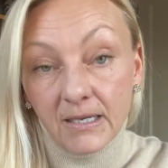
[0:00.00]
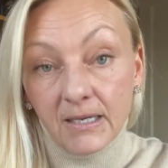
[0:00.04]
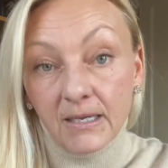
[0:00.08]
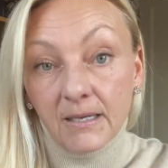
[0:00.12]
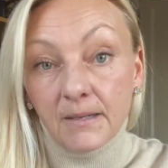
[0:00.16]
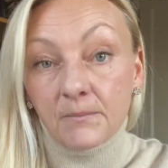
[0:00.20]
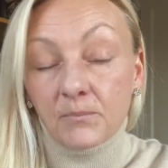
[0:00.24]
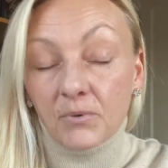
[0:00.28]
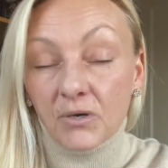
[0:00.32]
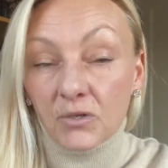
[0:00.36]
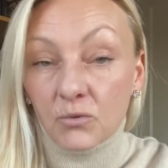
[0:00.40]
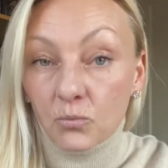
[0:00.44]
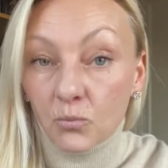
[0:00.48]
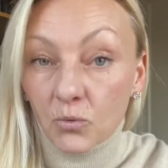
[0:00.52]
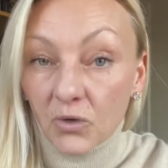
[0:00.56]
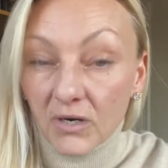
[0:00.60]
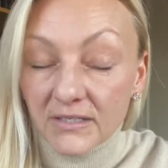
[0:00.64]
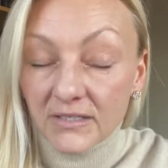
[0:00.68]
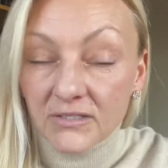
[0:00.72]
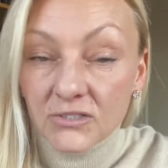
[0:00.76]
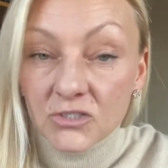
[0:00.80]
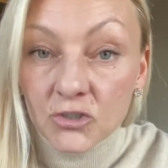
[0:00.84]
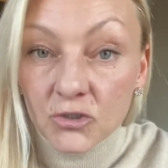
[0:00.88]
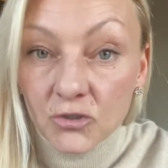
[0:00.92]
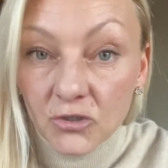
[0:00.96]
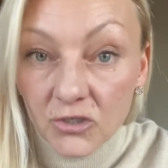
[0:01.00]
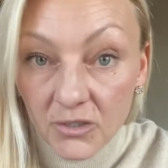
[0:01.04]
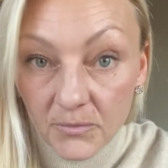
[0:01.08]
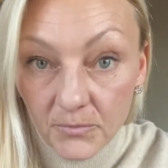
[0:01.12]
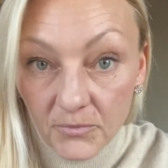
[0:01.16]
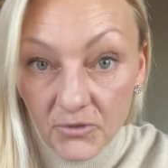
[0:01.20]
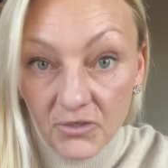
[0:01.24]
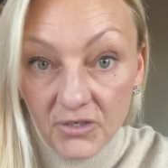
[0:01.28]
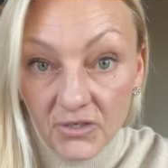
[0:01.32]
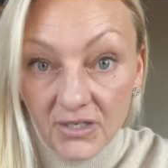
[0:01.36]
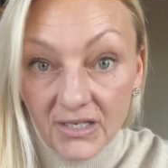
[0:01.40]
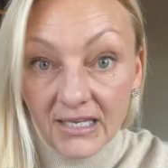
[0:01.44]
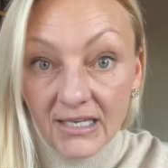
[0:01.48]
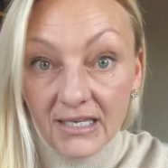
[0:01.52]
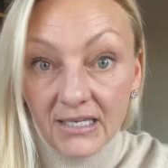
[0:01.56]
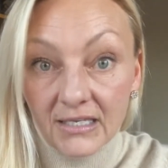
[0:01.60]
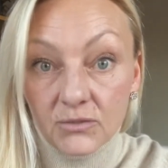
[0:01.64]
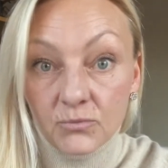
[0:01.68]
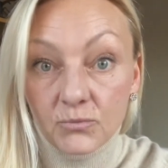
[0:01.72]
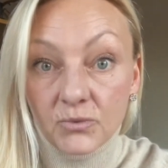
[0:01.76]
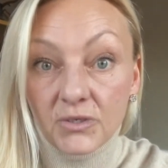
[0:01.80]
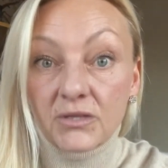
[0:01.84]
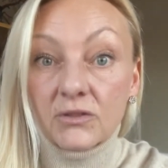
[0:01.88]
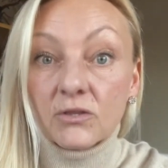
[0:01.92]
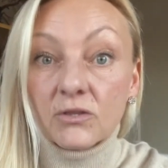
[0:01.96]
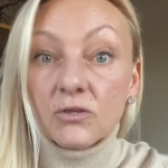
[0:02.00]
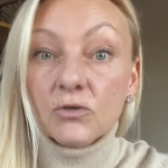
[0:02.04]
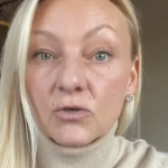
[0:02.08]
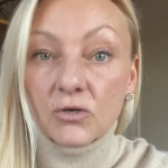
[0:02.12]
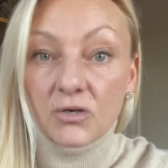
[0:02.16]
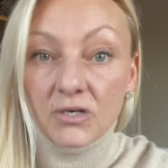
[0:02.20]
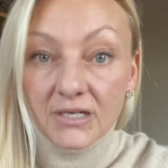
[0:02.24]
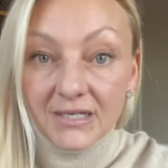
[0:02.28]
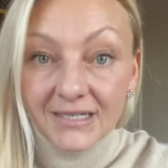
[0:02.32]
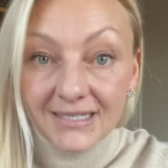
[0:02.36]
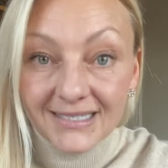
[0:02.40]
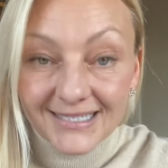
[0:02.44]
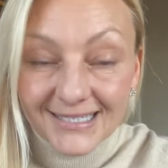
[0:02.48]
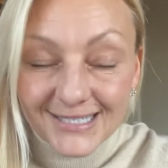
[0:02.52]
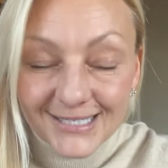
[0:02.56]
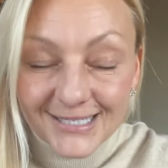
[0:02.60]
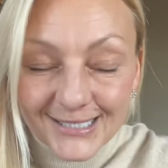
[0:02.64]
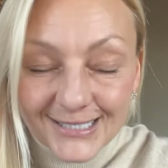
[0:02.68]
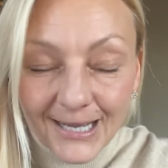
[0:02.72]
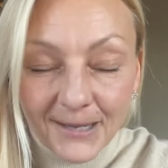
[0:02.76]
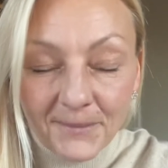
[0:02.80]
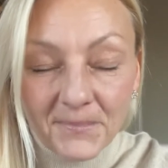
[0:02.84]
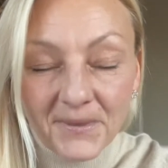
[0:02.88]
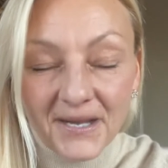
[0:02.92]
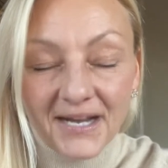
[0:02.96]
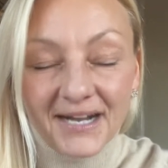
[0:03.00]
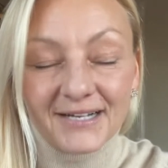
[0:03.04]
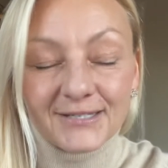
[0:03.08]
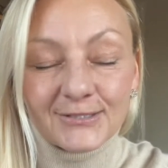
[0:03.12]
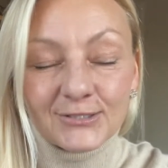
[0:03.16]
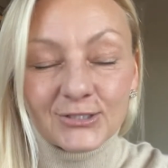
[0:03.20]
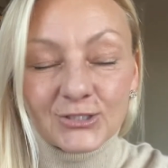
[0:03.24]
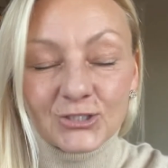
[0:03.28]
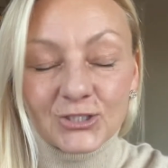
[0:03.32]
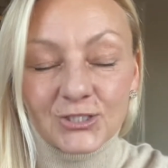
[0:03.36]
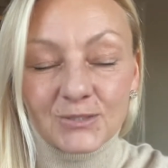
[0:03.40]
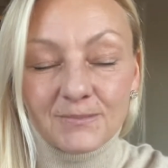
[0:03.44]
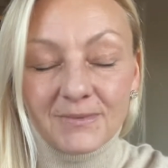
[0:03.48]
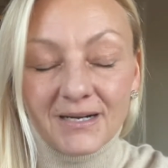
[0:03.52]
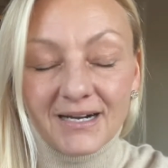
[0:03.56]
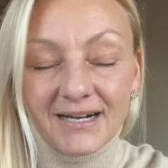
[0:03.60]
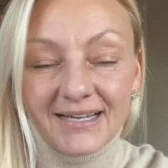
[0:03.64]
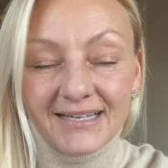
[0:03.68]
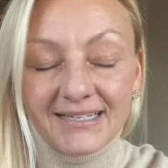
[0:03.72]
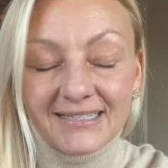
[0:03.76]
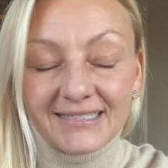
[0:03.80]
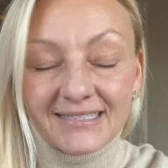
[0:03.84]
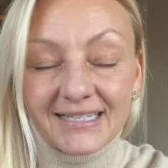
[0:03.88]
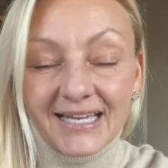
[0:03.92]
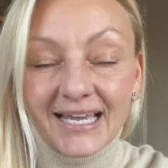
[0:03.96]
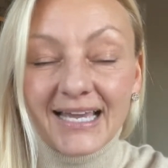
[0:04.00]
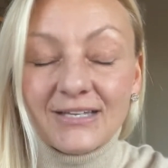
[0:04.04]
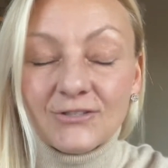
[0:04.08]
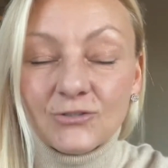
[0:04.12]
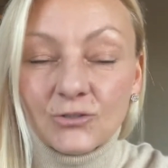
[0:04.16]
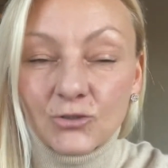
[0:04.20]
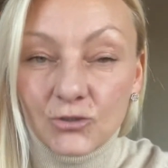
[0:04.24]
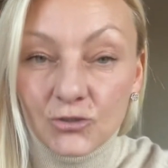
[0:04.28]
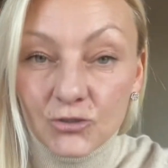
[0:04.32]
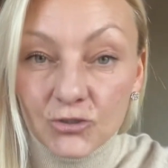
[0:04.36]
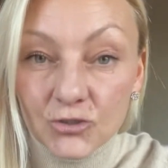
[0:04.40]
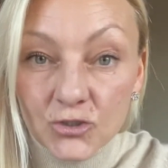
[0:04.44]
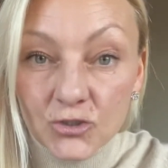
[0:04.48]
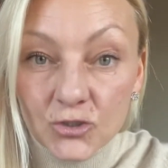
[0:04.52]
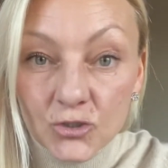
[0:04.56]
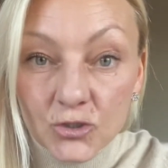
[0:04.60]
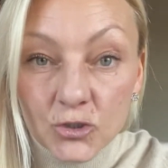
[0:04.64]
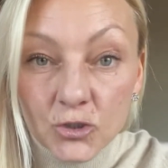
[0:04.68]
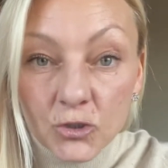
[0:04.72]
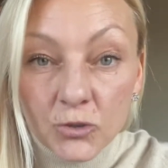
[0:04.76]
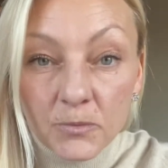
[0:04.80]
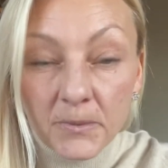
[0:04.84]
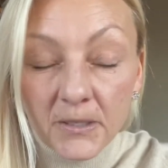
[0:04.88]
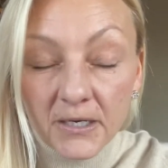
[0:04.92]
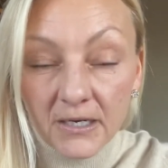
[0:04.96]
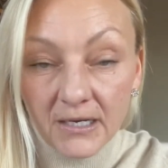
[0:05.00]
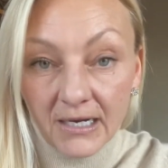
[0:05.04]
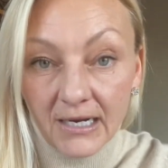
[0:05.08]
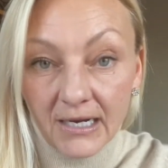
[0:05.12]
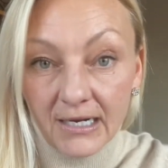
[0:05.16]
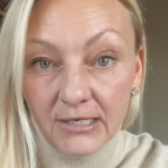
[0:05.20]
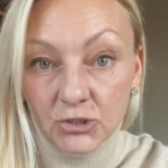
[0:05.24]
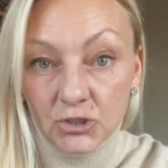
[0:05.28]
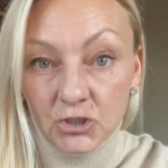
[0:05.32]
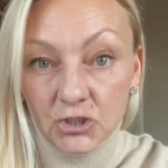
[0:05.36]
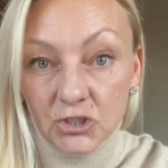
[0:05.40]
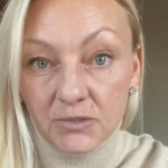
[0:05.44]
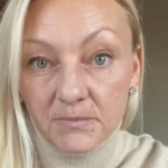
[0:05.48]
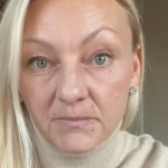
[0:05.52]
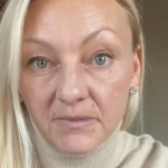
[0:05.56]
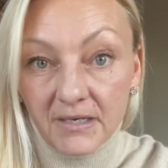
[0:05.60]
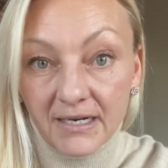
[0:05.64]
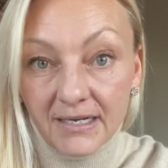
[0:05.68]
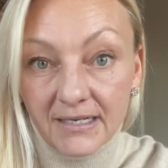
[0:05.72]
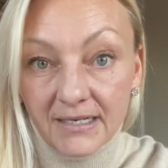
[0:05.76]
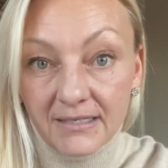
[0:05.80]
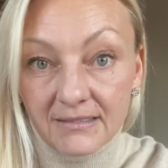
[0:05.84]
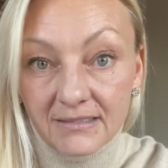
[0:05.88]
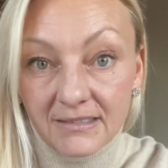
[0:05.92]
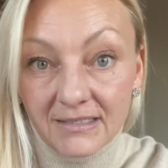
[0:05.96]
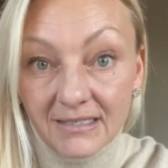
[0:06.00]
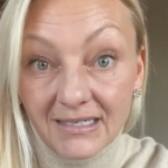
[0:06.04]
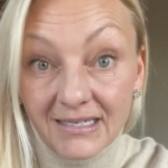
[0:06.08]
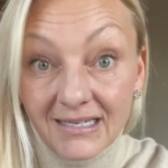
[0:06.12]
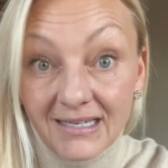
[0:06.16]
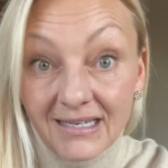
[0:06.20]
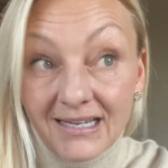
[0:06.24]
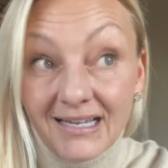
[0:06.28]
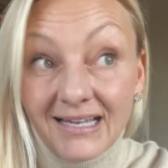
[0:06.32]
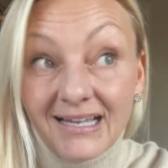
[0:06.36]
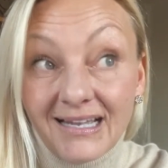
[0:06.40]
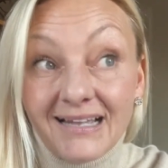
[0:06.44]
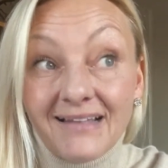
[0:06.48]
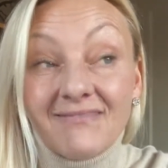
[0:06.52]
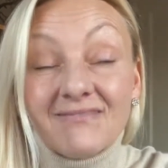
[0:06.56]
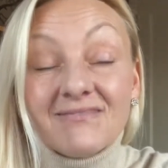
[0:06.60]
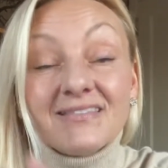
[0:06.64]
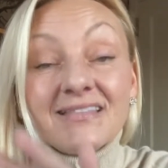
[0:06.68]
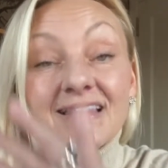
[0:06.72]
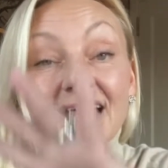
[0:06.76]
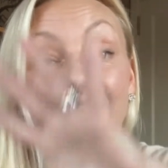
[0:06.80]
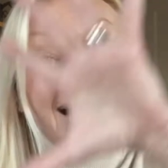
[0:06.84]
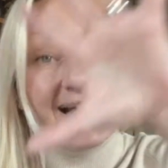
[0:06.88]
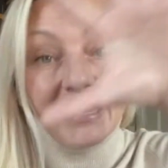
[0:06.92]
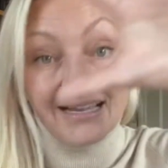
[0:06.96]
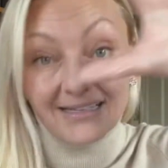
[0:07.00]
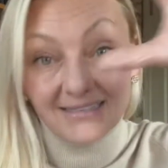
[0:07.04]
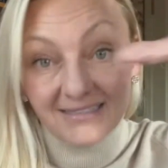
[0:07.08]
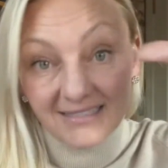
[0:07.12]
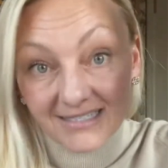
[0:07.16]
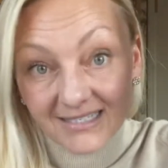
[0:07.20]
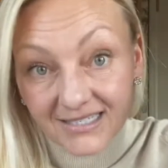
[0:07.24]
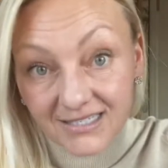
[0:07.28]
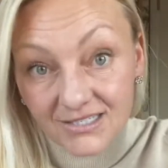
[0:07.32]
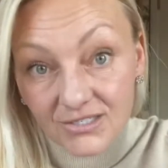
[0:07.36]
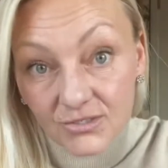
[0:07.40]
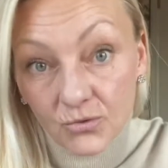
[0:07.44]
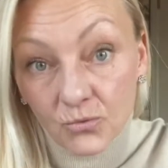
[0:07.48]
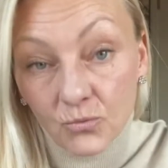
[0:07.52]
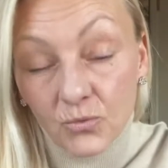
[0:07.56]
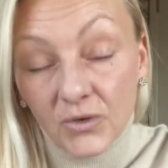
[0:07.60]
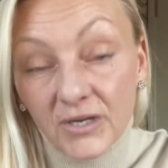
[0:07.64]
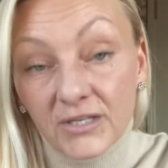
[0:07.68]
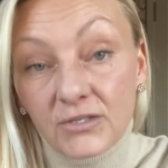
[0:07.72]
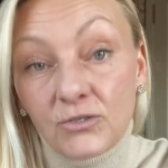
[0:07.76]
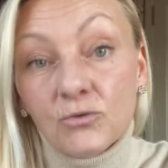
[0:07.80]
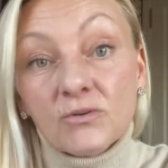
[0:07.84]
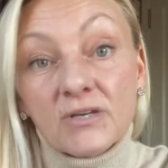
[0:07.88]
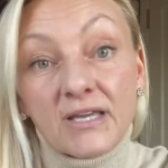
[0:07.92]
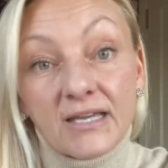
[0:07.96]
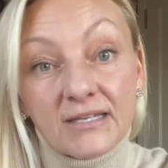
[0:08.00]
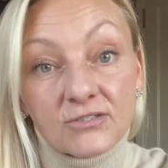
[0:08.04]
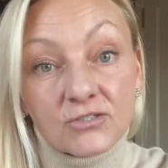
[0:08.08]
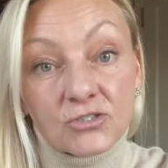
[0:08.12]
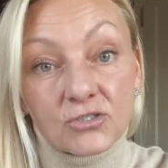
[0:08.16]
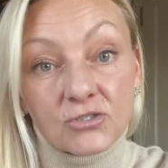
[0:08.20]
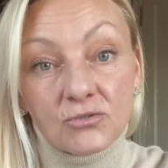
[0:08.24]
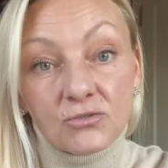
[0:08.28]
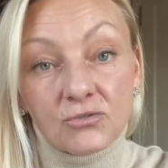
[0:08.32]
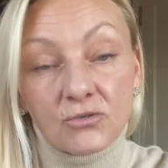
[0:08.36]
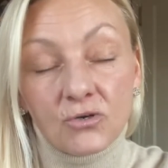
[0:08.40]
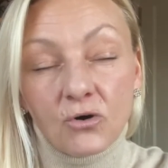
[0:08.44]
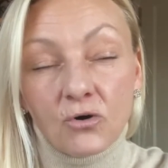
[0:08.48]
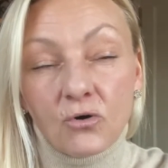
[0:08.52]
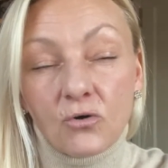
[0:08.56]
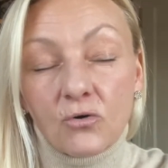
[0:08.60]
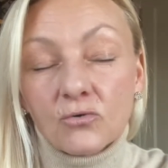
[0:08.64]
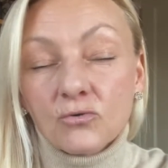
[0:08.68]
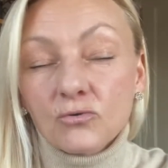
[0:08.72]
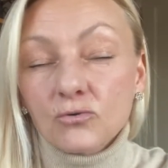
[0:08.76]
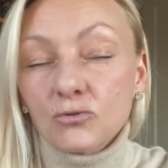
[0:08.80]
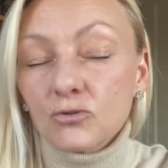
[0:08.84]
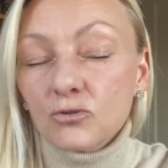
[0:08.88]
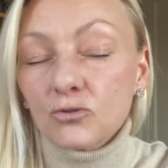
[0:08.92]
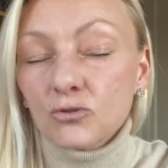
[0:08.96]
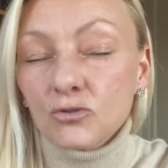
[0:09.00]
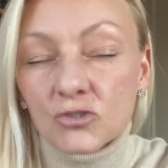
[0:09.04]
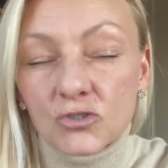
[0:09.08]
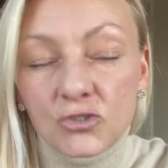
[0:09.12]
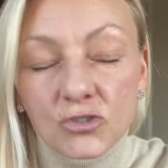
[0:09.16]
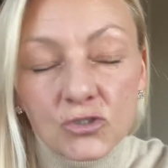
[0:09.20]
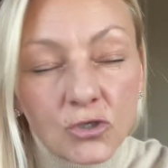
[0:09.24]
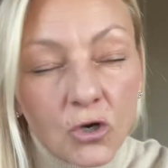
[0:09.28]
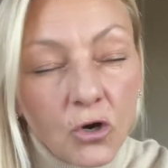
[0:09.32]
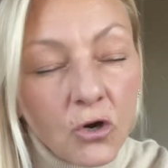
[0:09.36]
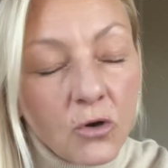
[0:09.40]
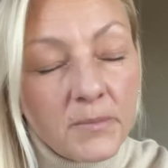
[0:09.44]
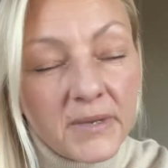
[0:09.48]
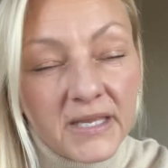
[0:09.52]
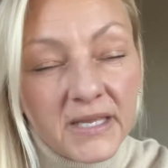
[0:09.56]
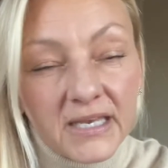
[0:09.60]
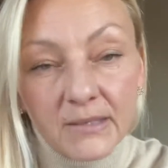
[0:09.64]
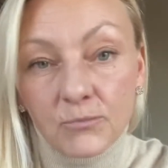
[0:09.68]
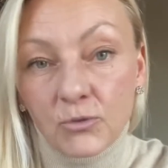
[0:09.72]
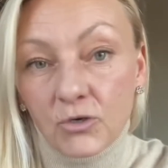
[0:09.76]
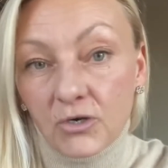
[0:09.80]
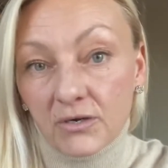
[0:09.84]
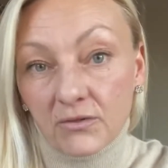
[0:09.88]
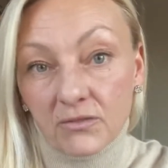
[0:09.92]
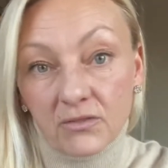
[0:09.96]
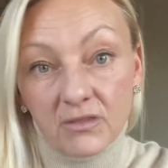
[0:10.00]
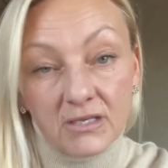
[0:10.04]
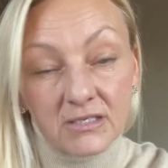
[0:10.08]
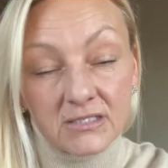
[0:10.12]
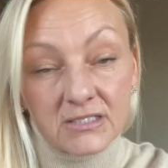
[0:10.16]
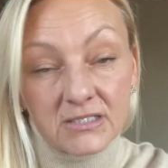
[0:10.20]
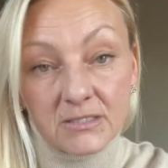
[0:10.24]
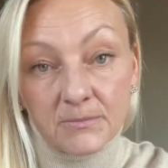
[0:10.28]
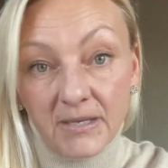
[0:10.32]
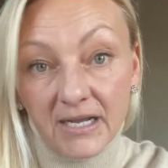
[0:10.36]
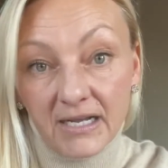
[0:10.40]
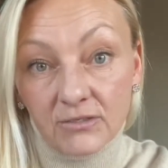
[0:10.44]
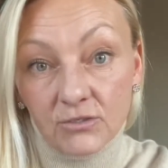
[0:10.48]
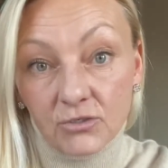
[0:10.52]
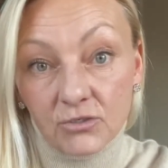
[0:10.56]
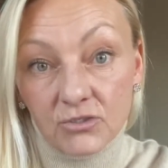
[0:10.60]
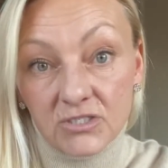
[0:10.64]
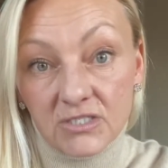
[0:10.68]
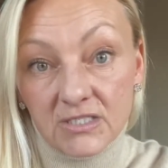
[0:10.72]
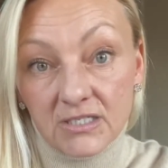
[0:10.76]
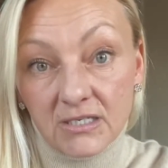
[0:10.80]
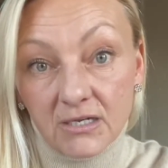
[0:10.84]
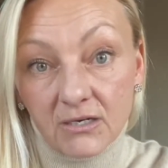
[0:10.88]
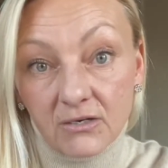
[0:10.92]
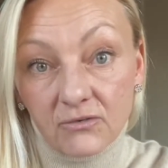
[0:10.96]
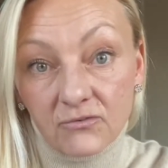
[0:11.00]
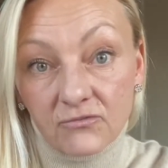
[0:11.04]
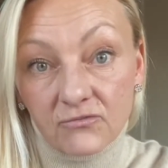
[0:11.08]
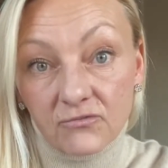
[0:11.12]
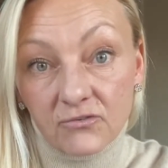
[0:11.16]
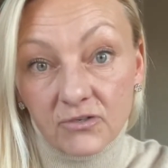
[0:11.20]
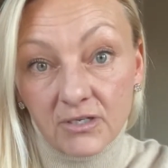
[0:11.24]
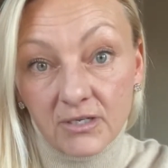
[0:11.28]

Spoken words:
But once you communicate with your subconscious mind and your superconscious mind, that's when you get to know so many more things about yourself.